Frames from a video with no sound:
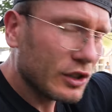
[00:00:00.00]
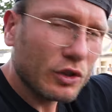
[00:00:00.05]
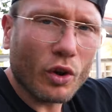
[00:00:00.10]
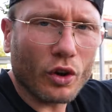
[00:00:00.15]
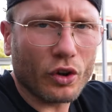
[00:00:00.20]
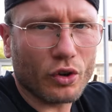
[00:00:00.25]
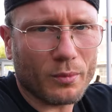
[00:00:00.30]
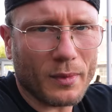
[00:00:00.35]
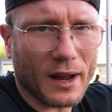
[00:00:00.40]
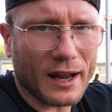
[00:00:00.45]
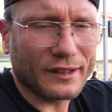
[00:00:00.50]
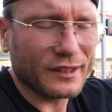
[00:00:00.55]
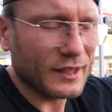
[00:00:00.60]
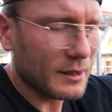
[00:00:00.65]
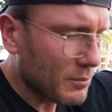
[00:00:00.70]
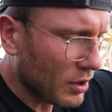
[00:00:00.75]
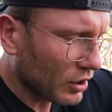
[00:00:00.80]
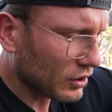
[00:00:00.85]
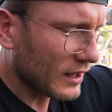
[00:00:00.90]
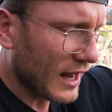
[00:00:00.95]
I finally
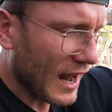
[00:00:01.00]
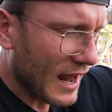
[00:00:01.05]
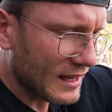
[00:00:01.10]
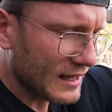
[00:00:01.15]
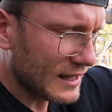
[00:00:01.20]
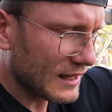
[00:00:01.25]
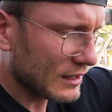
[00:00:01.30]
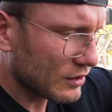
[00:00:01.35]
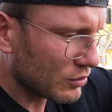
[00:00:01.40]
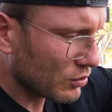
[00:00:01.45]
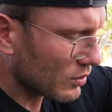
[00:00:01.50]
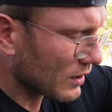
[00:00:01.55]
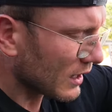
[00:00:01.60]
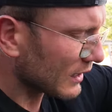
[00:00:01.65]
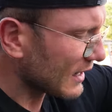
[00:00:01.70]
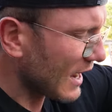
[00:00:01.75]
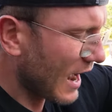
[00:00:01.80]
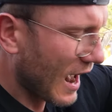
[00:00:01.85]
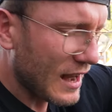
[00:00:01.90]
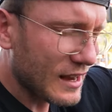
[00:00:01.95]
want a kebab that will
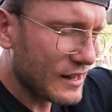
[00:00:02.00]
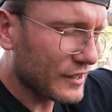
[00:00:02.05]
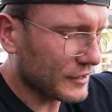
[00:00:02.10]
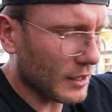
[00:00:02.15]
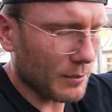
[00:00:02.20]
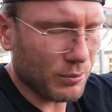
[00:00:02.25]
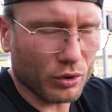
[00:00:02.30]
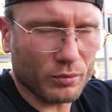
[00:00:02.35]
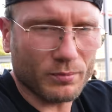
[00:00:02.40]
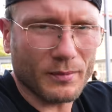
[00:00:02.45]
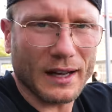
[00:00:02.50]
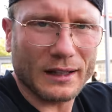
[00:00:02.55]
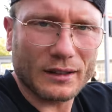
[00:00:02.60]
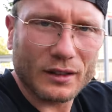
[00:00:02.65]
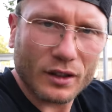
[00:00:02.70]
destroy everything.